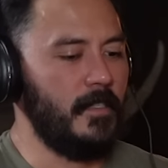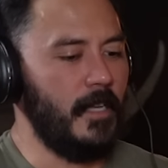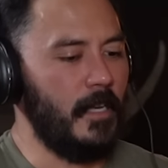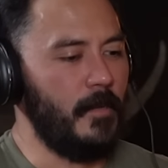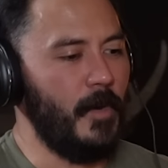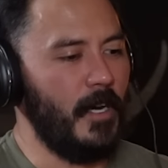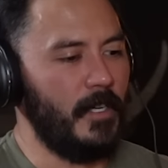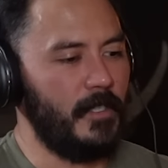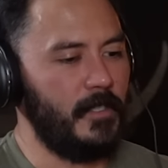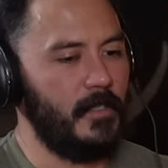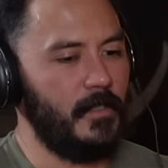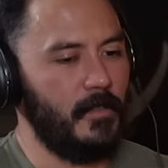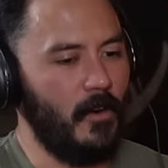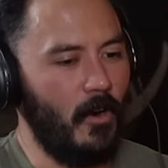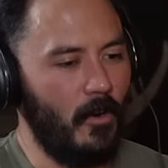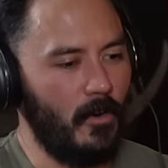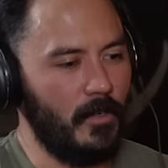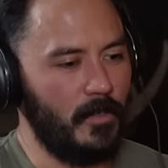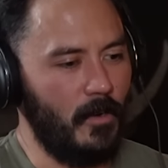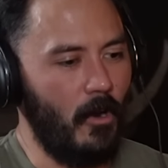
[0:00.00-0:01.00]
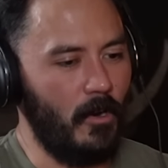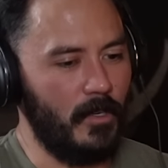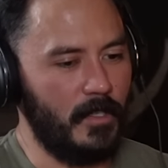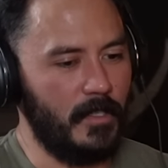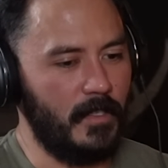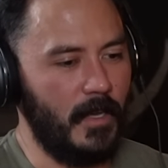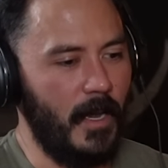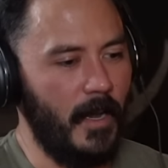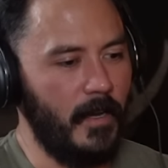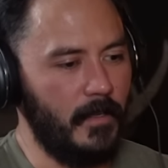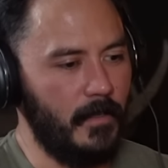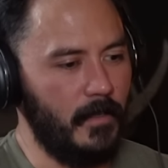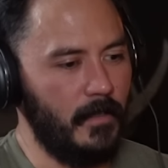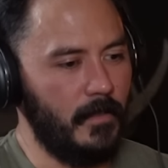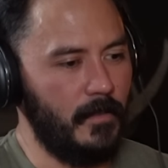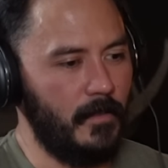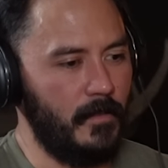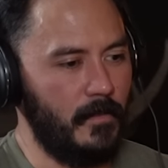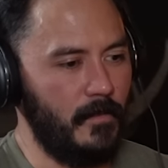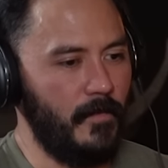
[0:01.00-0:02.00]
Doesn't take much. Our
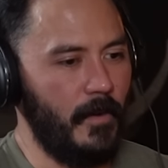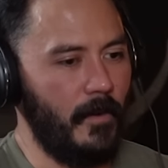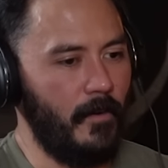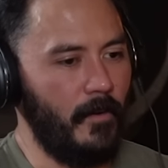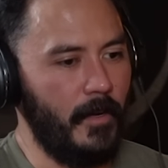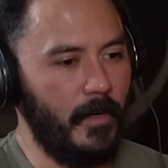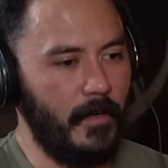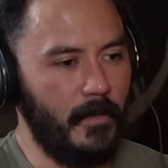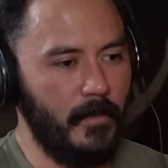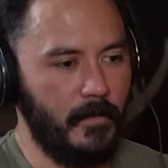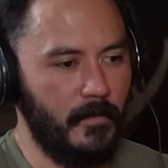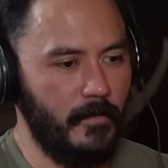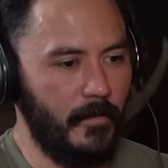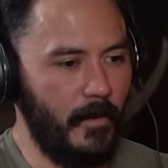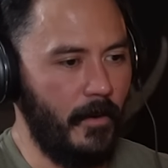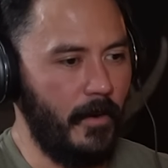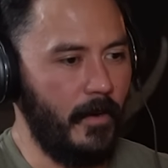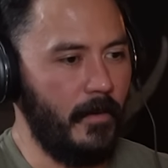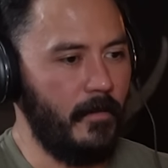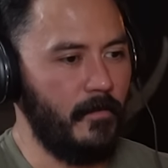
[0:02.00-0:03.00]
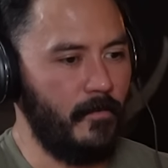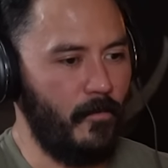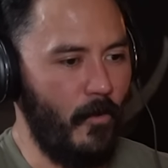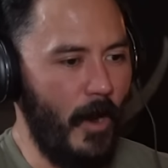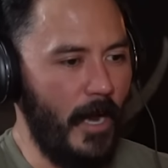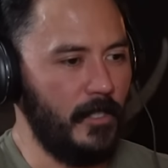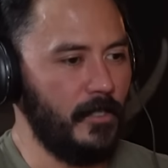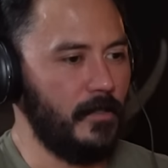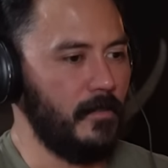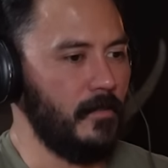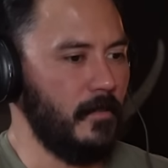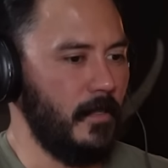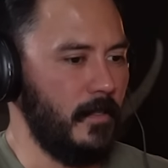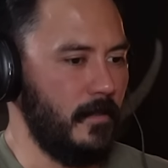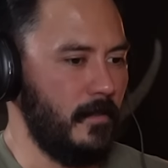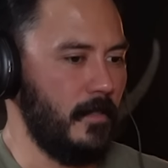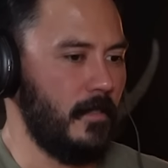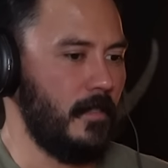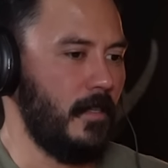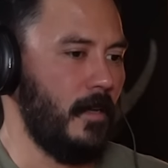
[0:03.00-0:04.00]
society is very, very fragile
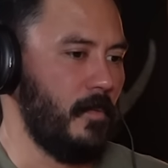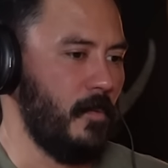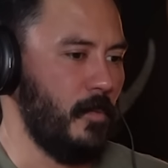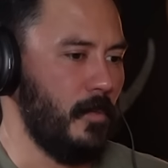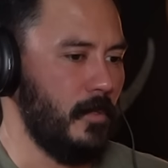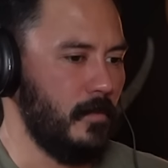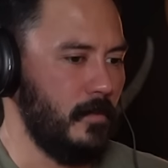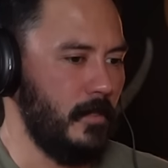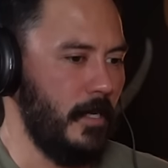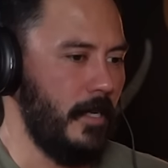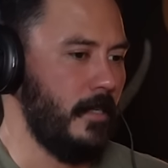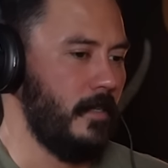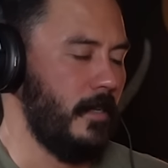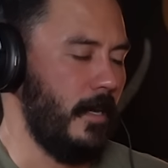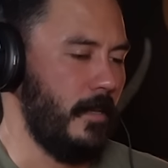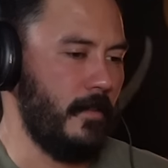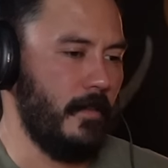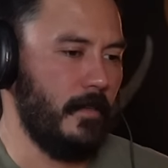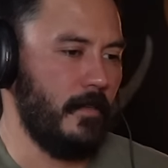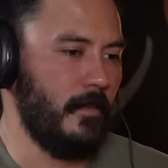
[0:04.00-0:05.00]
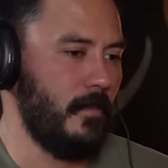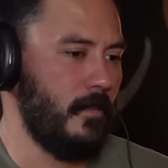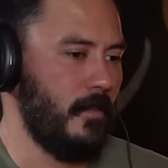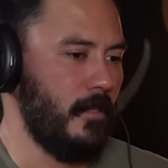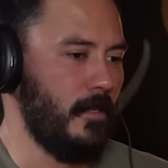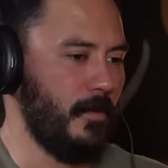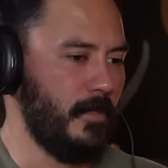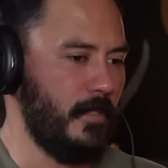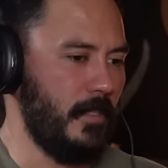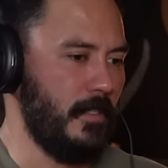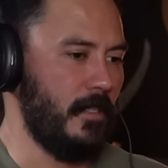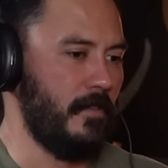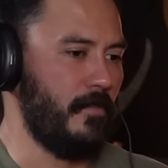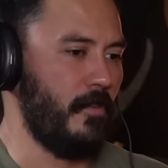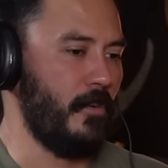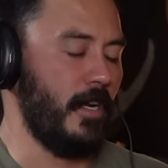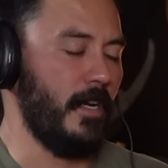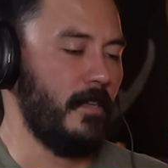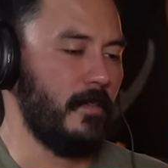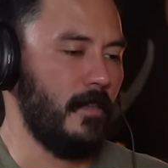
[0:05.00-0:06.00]
and susceptible. And I think, you know, it's easy
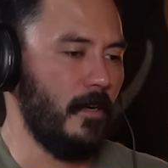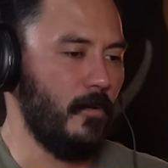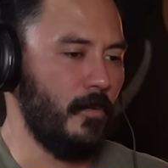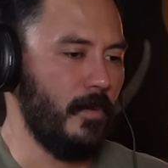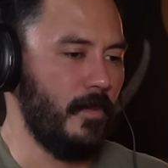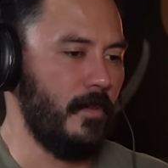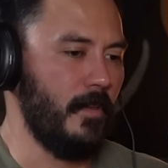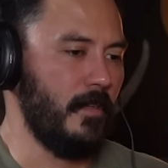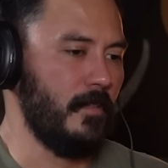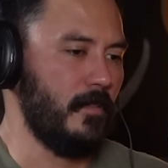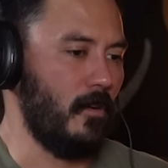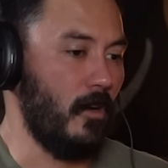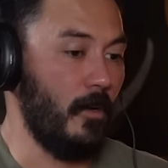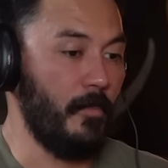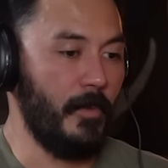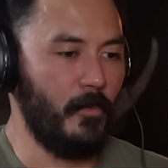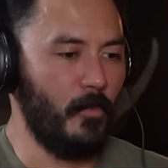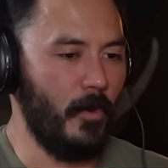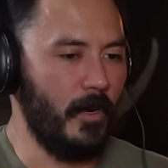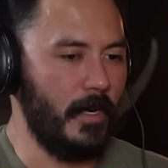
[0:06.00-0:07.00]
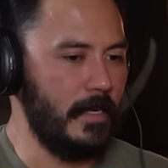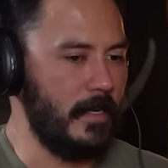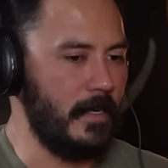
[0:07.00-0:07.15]
to forget that when things are up and